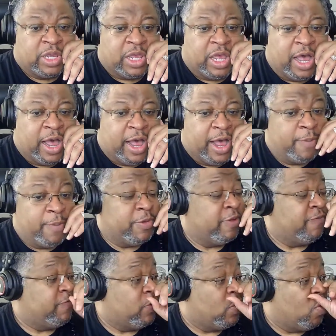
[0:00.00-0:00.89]
Um,
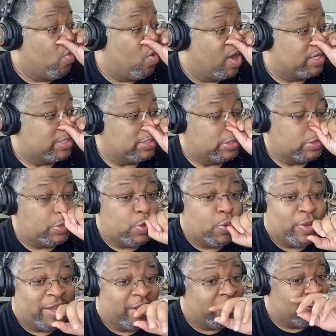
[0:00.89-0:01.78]
if you want to, you
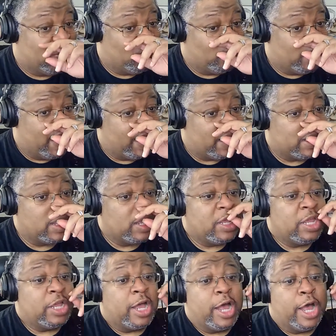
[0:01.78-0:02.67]
can donate
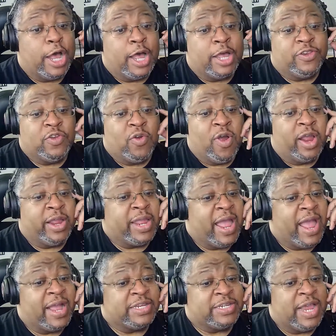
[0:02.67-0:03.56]
uh, to our
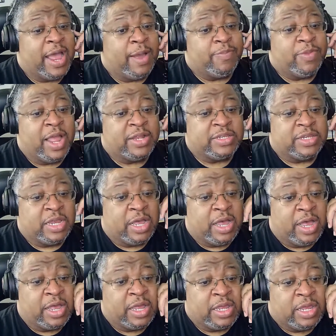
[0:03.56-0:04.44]
Cash App. That's
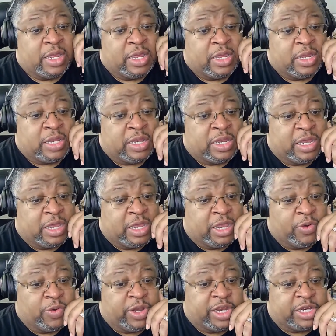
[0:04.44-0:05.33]
uh, the
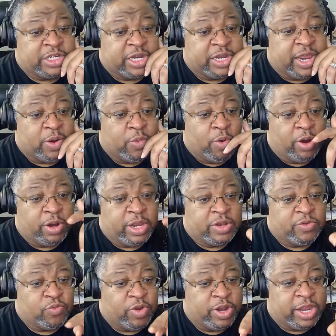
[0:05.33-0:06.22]
Erudition Network.
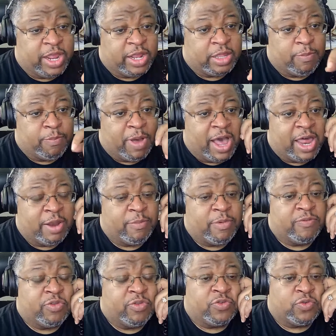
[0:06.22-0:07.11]
It's running at the bottom
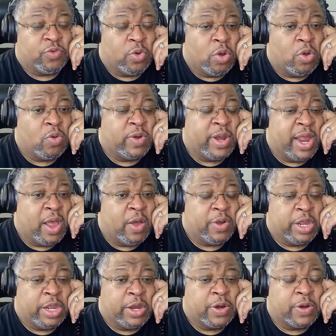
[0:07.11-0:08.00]
of the scroll down
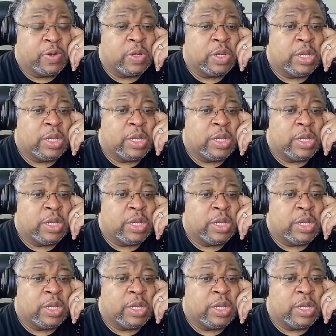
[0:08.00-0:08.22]
here.